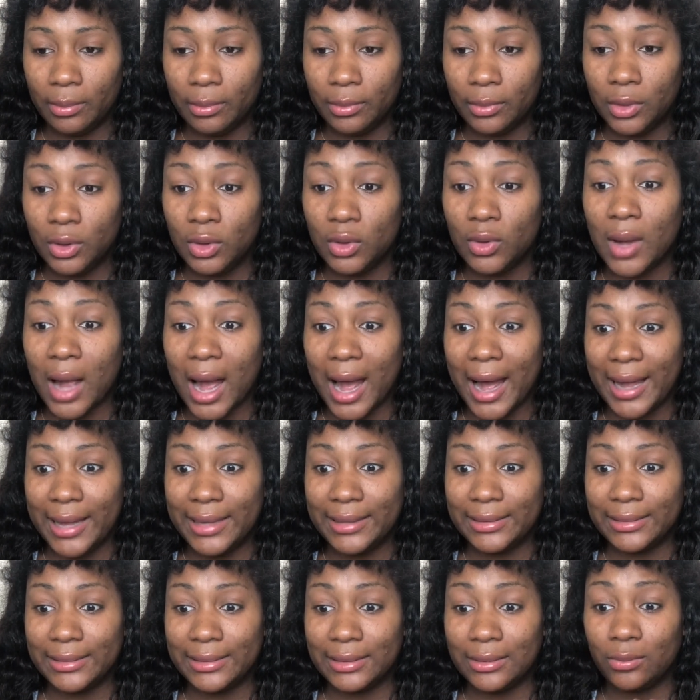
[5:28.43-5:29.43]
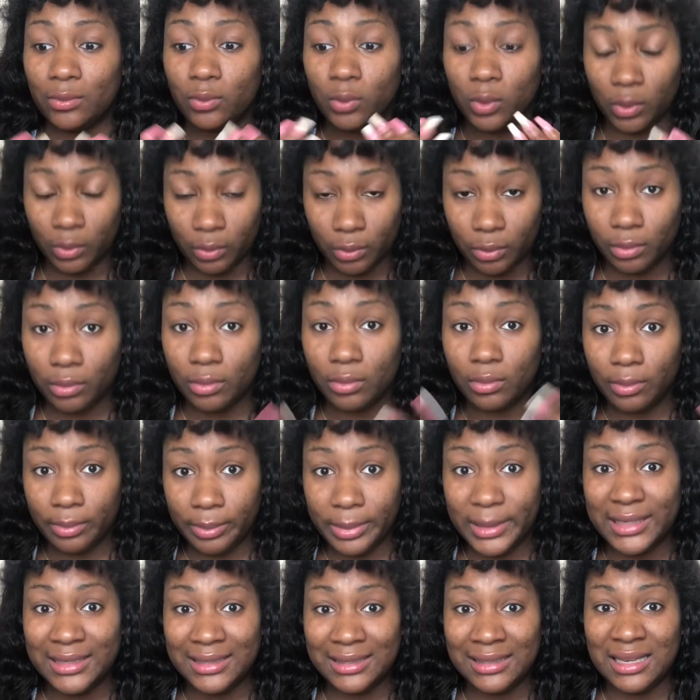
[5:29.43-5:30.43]
you guys will
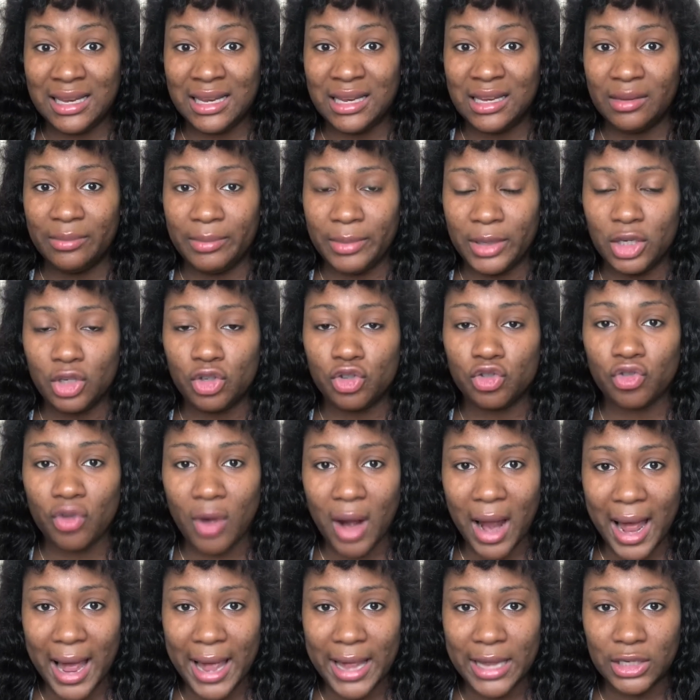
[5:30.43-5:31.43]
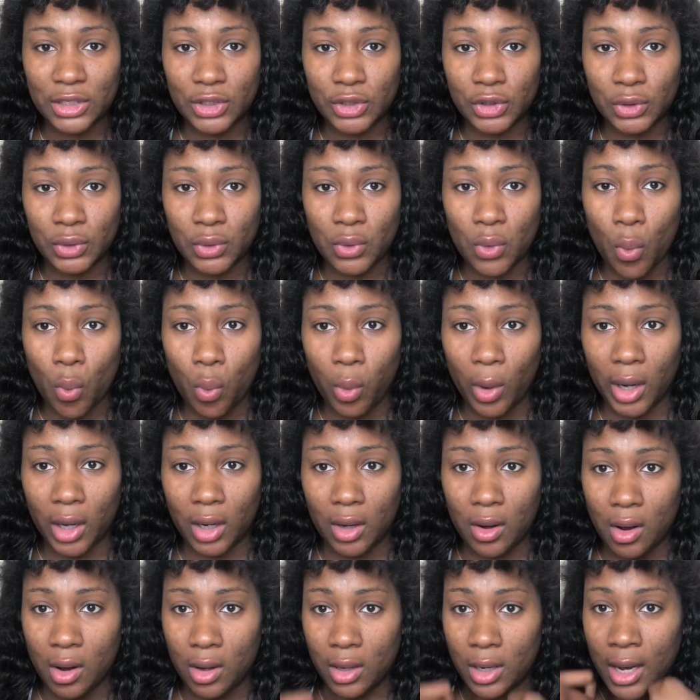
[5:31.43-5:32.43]
be seeing me try to
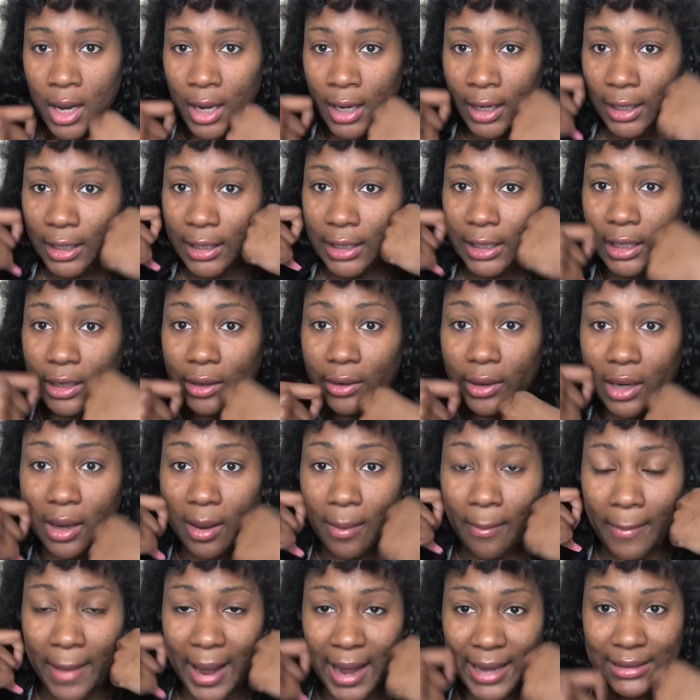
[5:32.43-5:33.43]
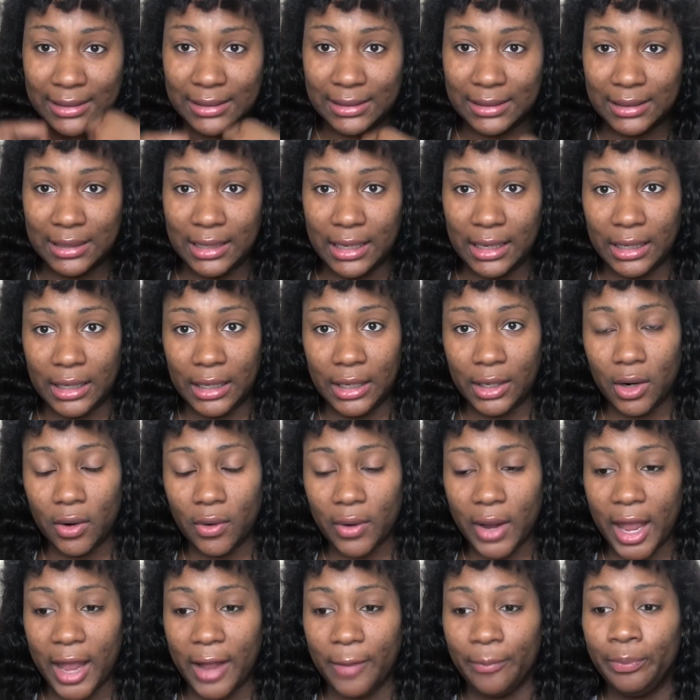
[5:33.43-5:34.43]
work on clearing my skin,
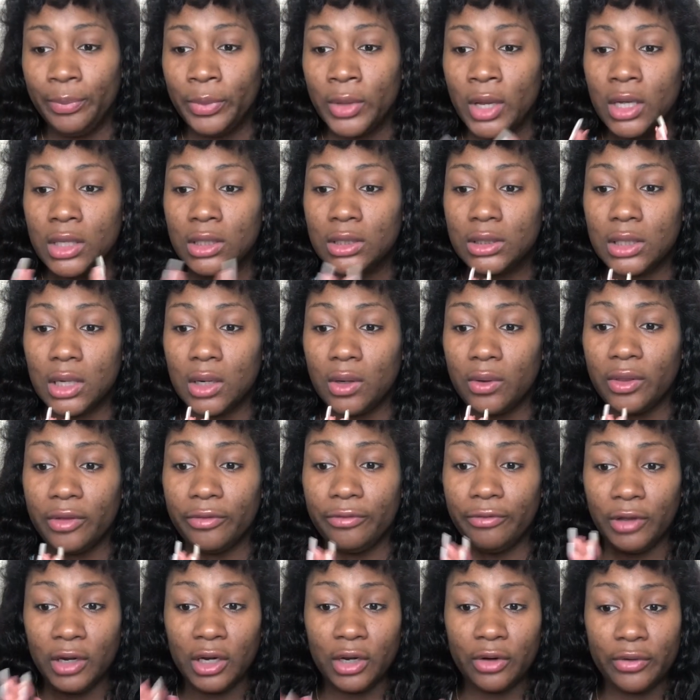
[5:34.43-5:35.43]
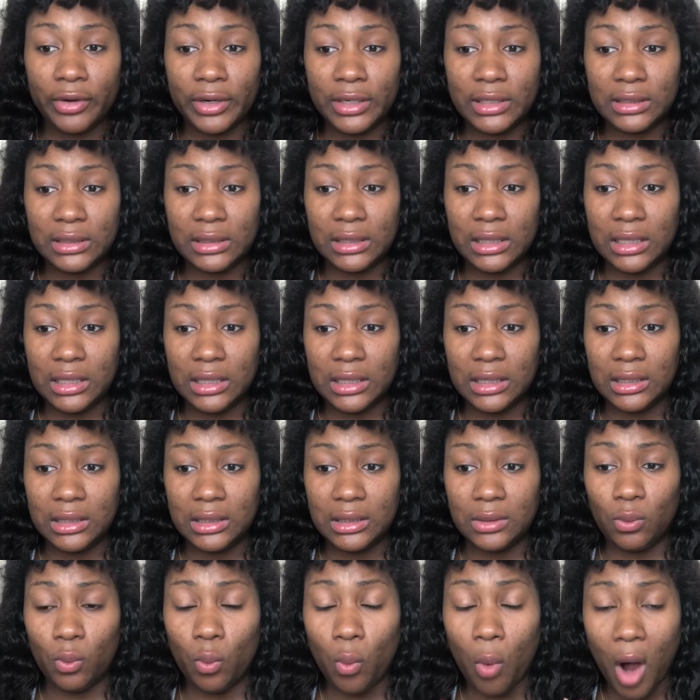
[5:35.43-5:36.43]
okay? So the fenugreek
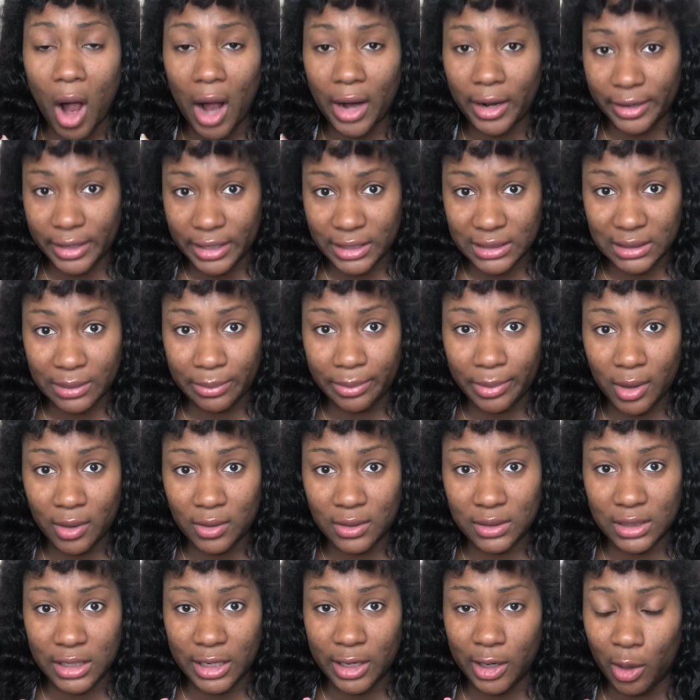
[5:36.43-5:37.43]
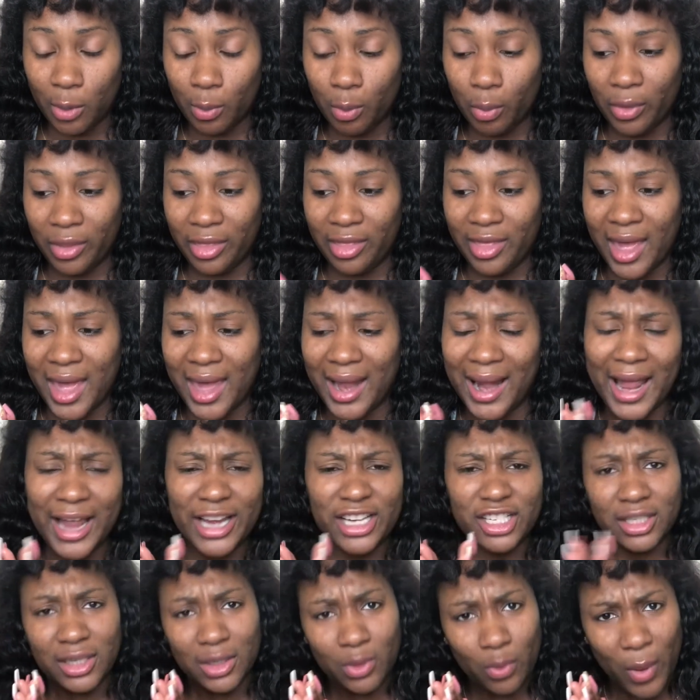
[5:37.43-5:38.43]
seed water is supposed to help with that. I
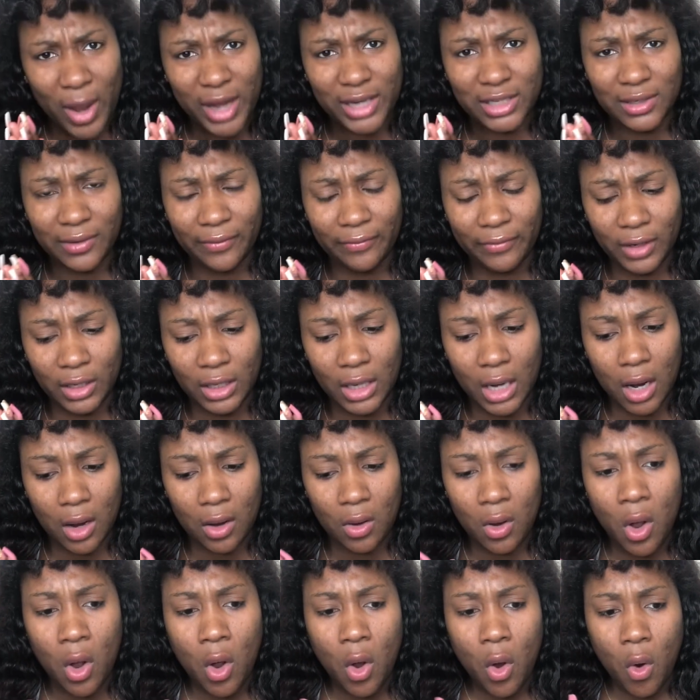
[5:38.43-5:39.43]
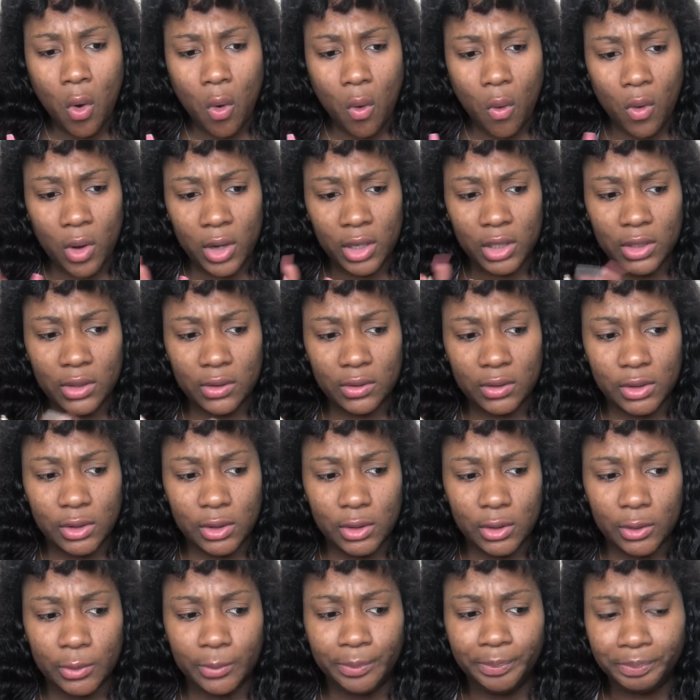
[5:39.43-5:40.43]
actually watched a video on
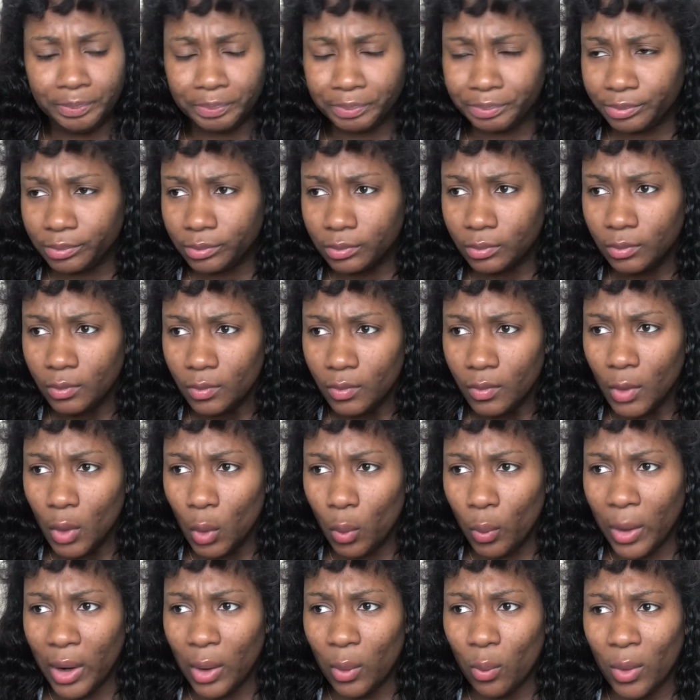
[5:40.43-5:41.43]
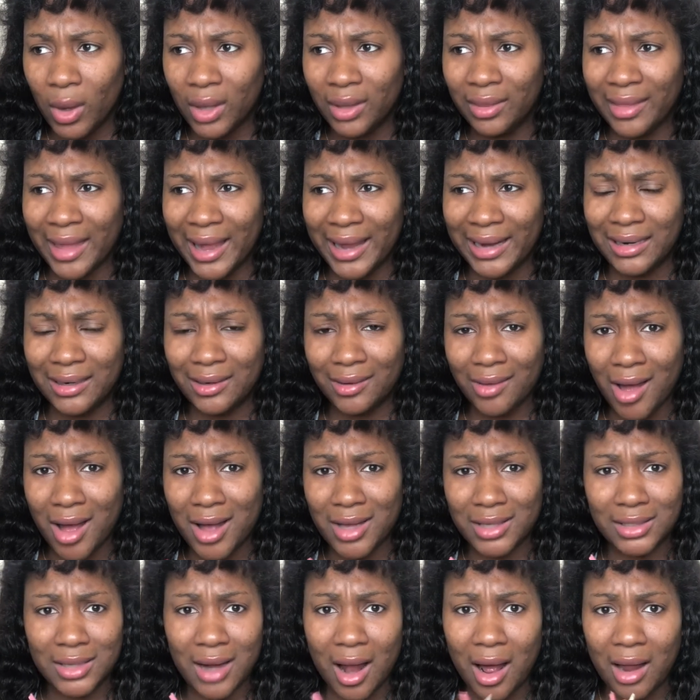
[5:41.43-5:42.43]
YouTube where one lady
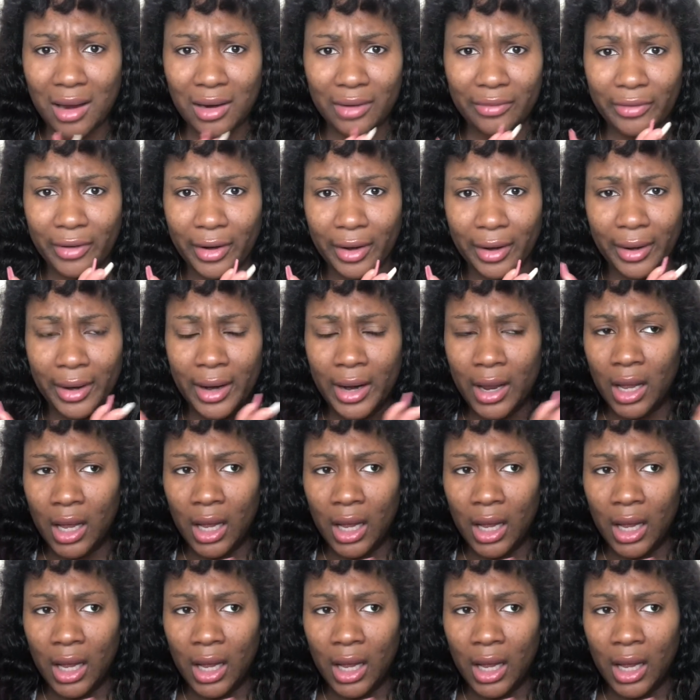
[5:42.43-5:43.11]
lost all of her